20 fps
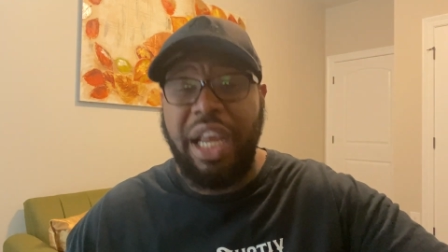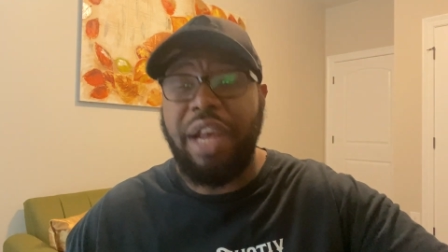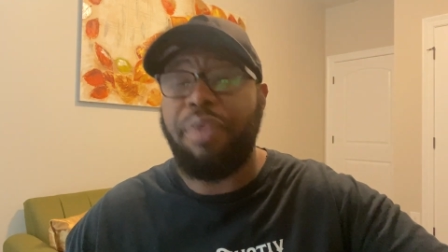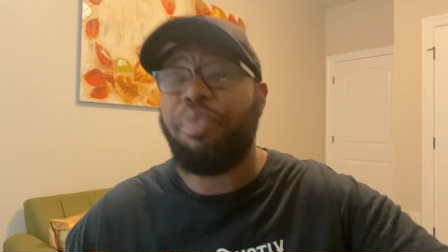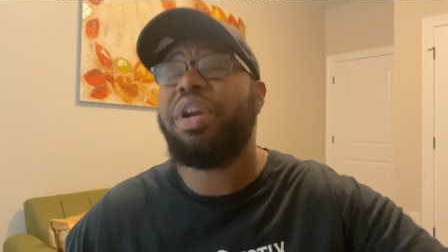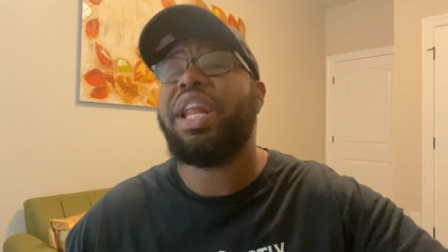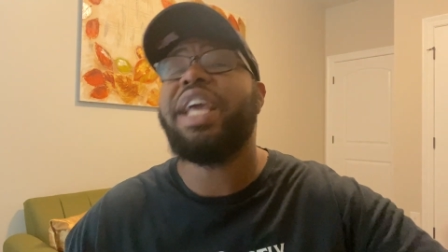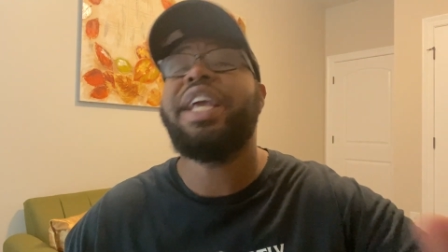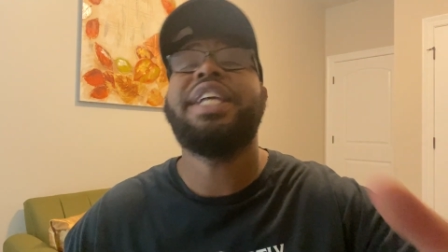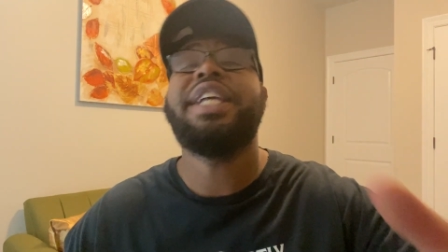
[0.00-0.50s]

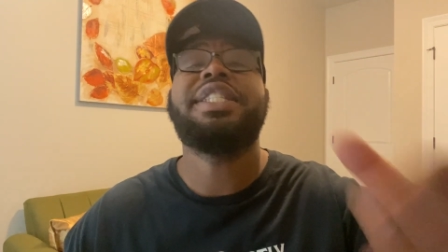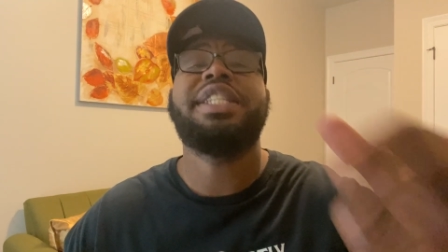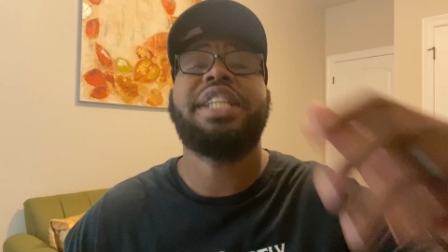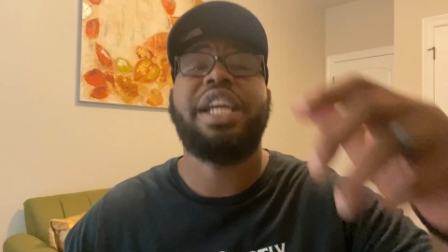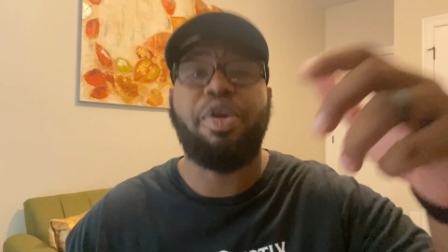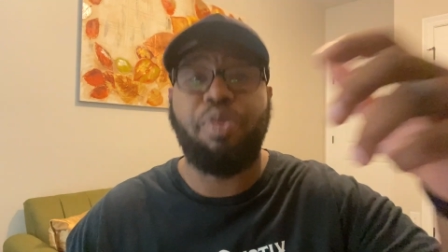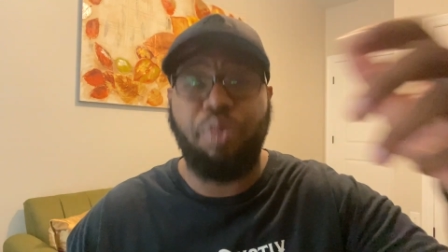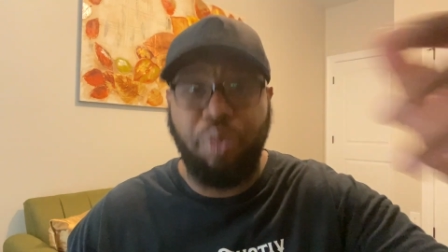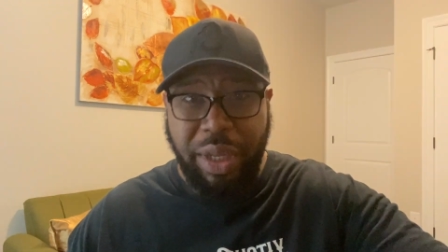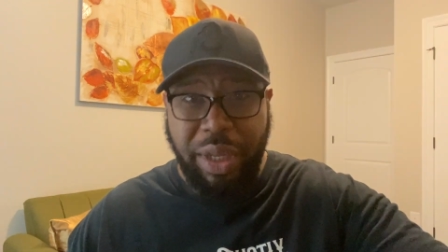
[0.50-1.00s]
When they get to
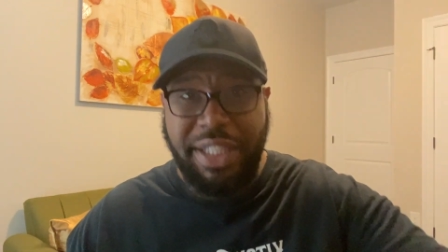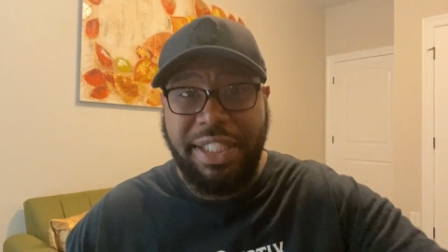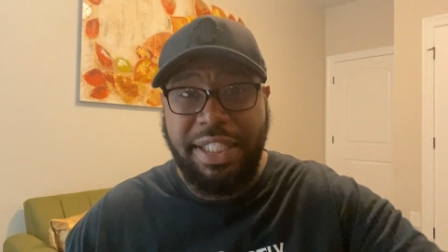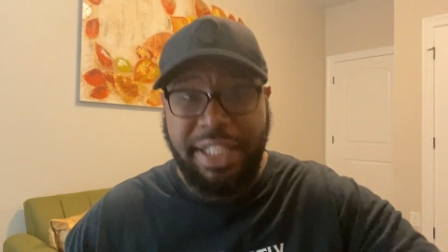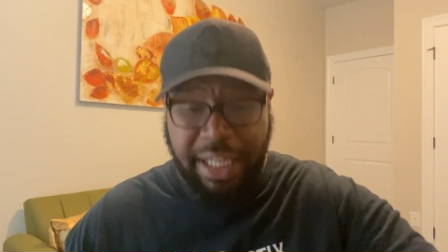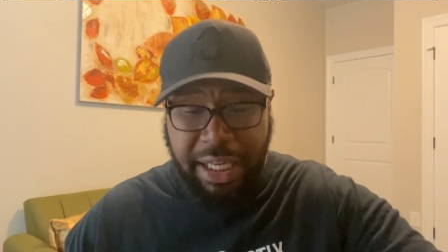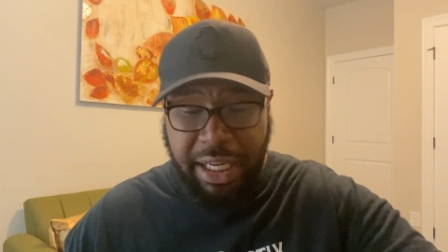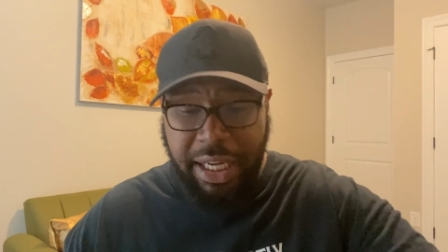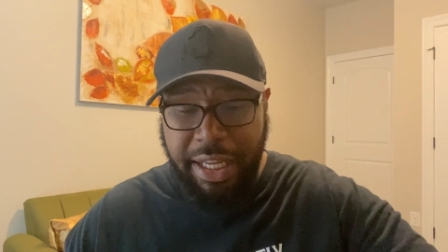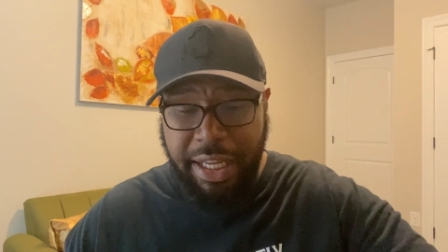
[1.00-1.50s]
their wits'
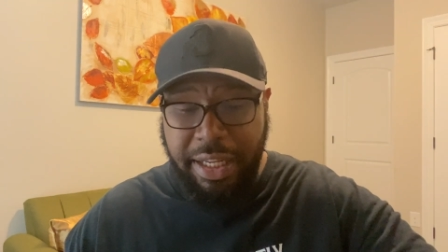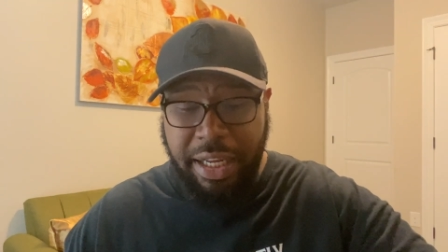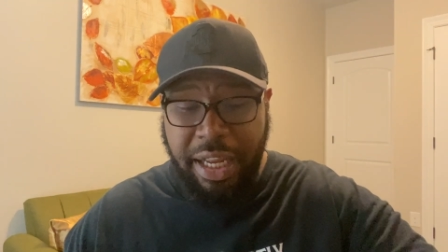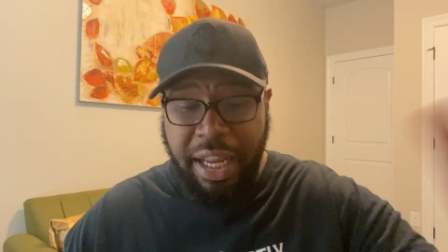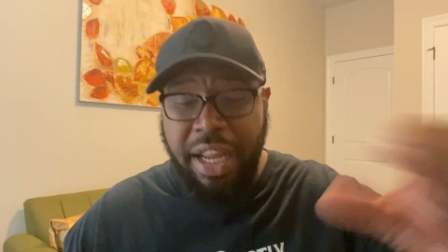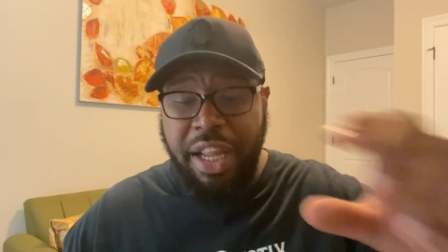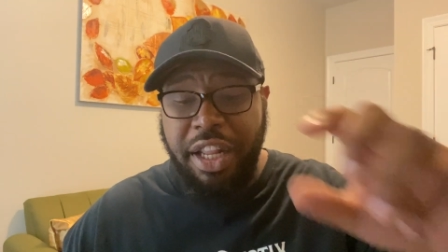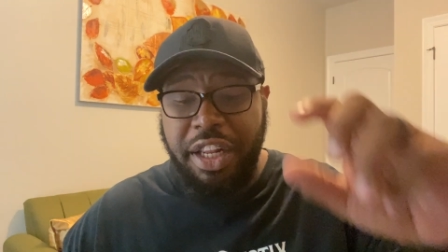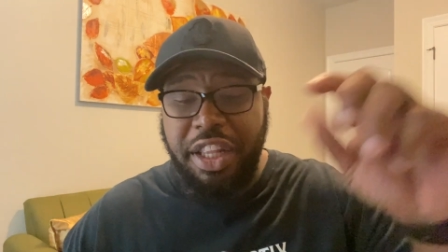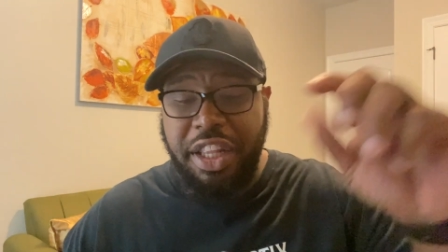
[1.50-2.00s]
end,
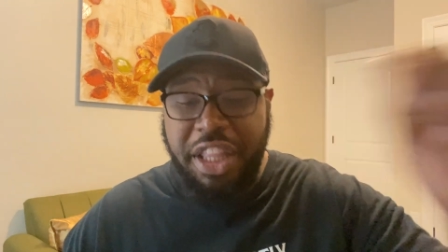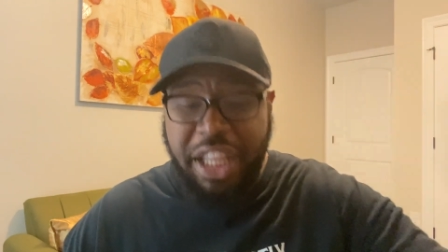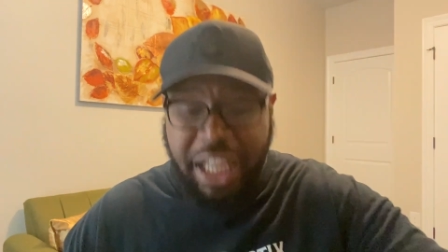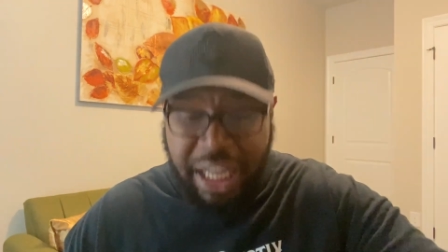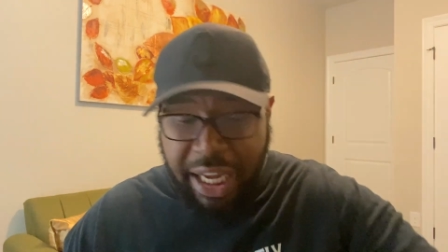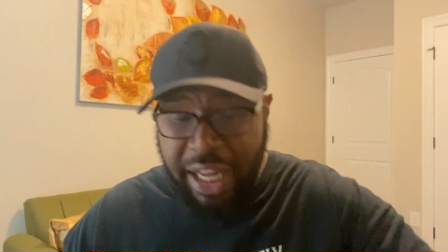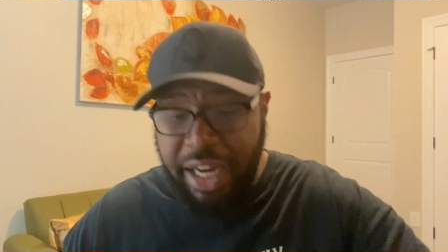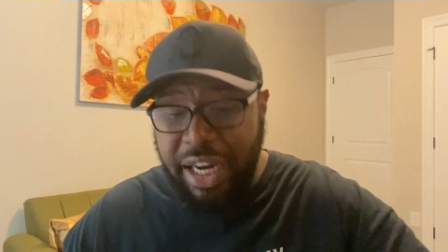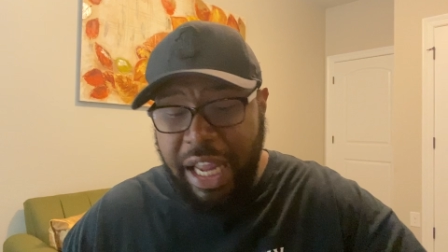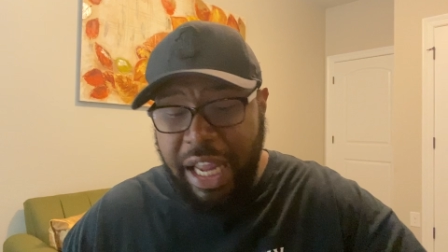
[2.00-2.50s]

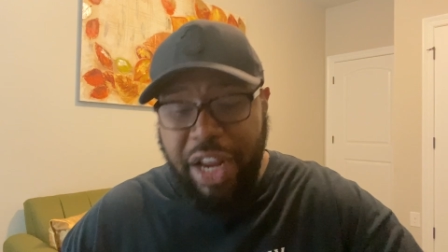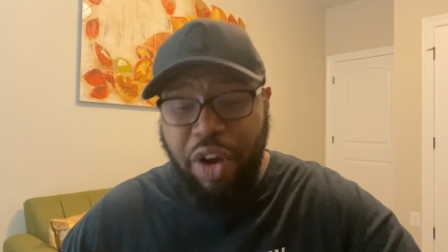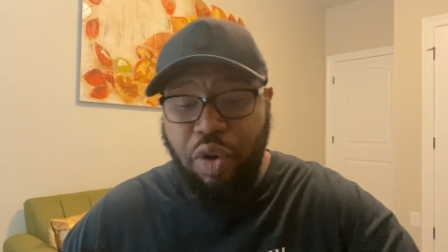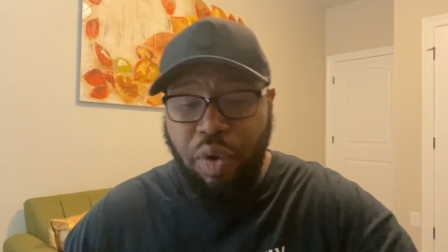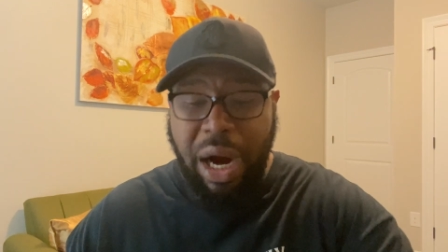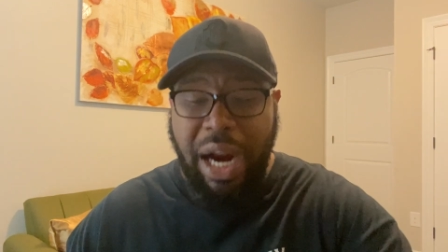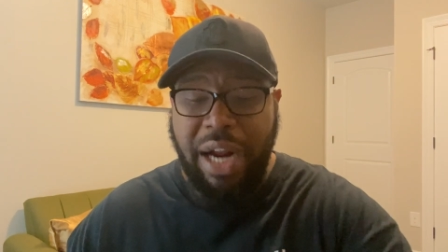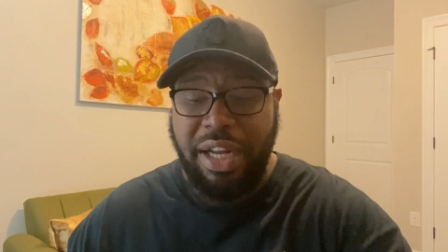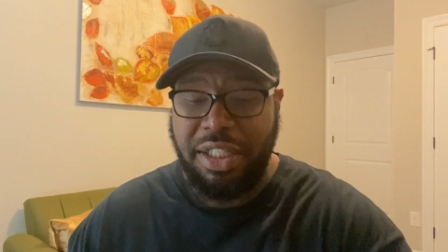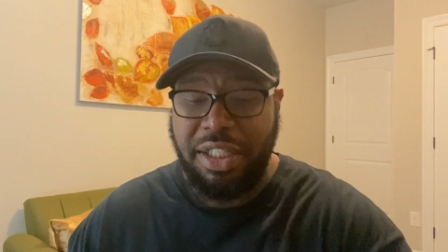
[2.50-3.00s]
then they
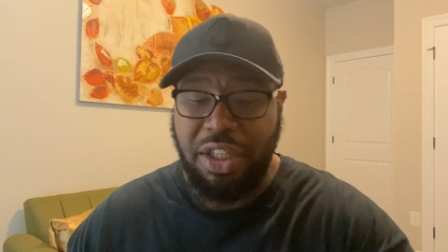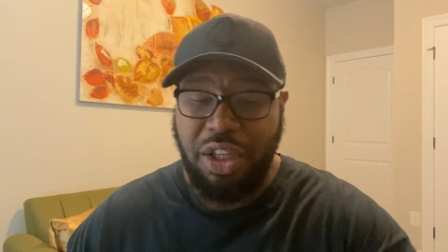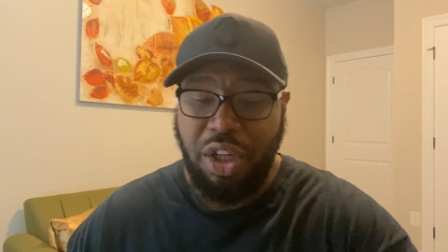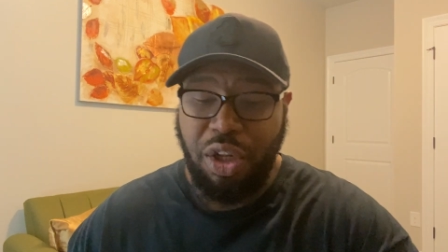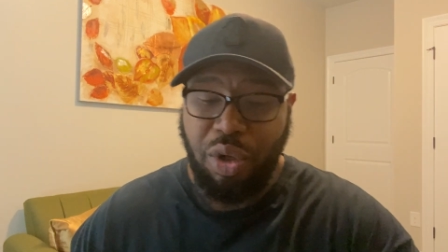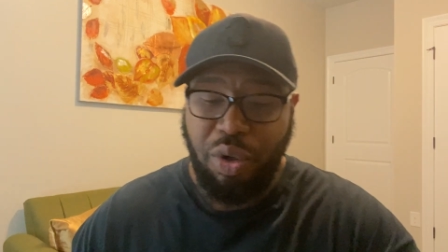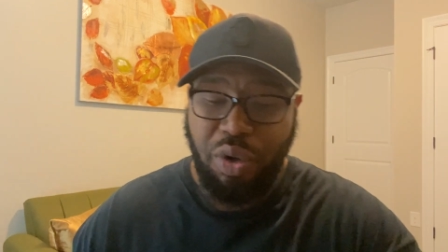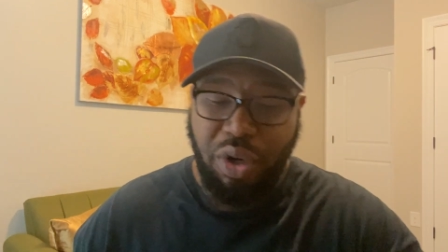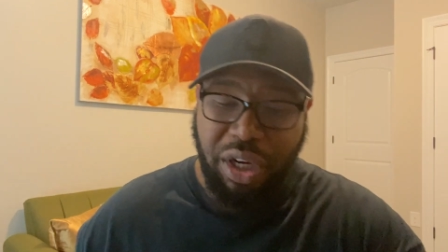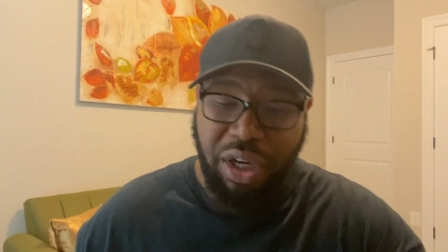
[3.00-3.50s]
cry unto
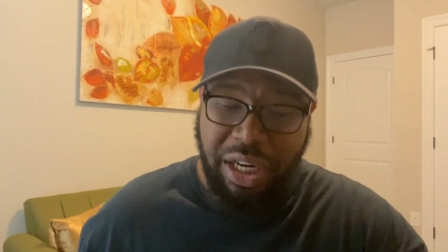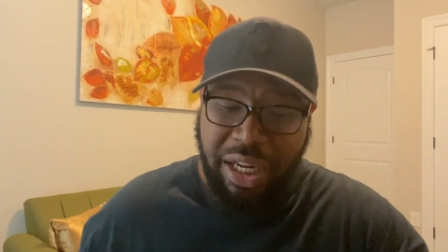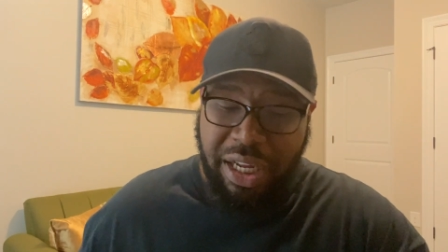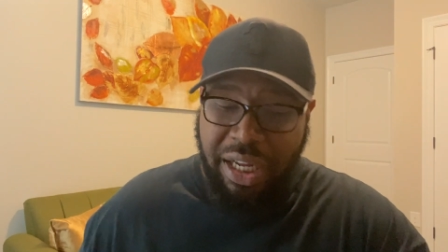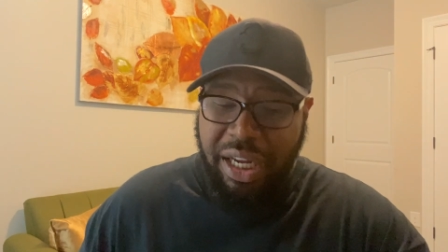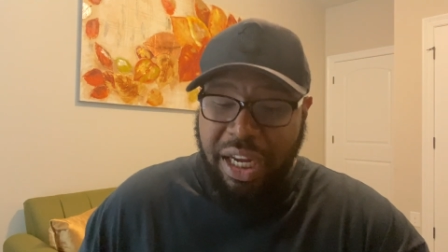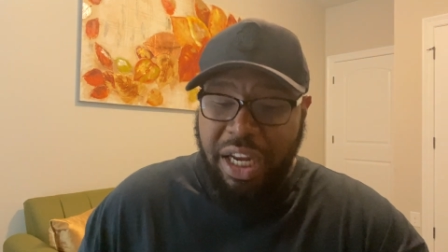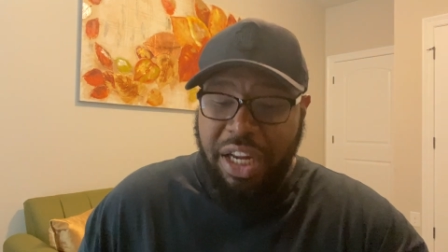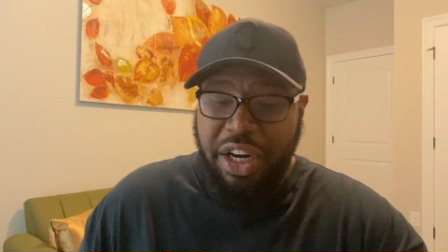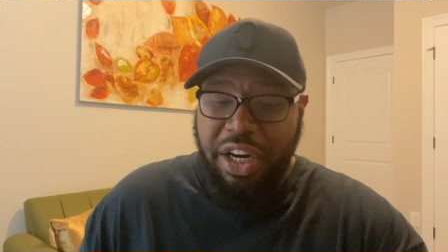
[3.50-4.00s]
the Lord
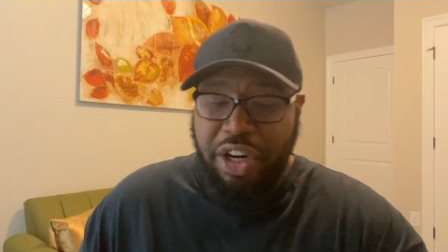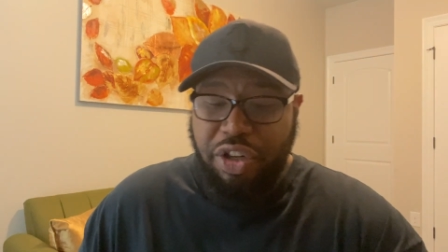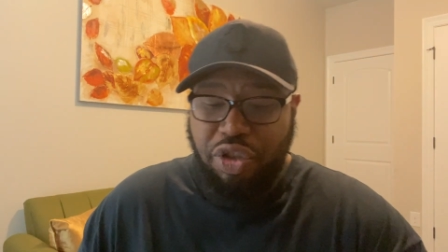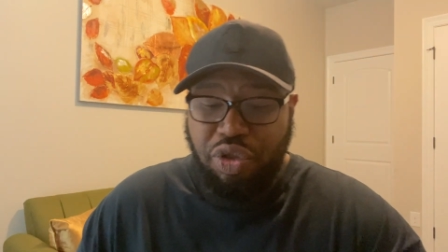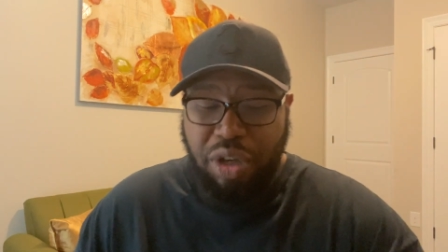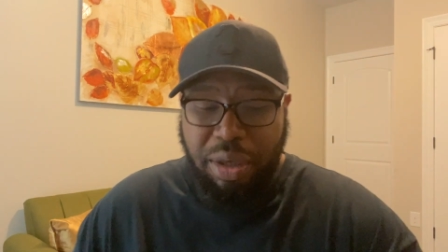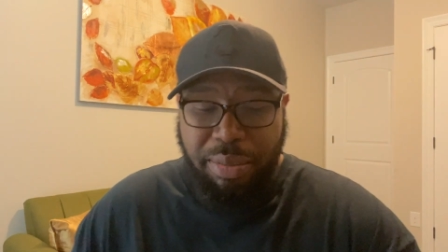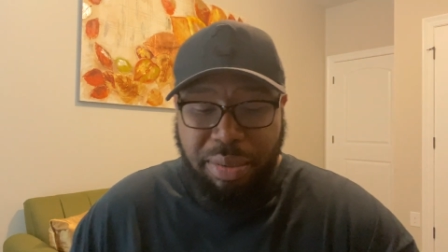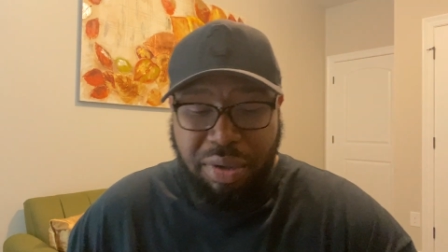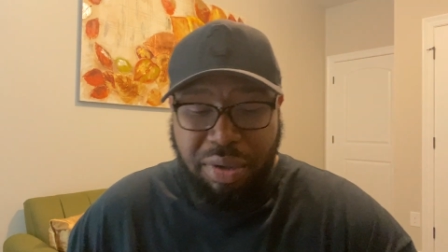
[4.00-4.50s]
in their
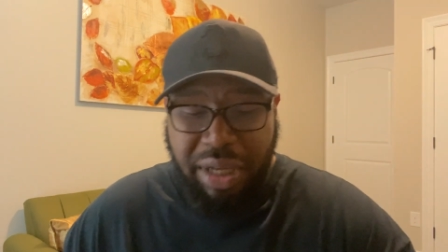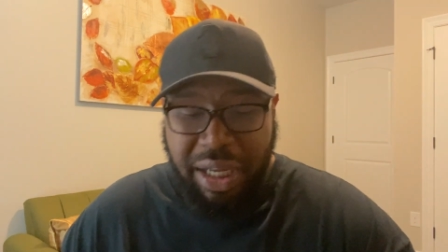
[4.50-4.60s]
trouble,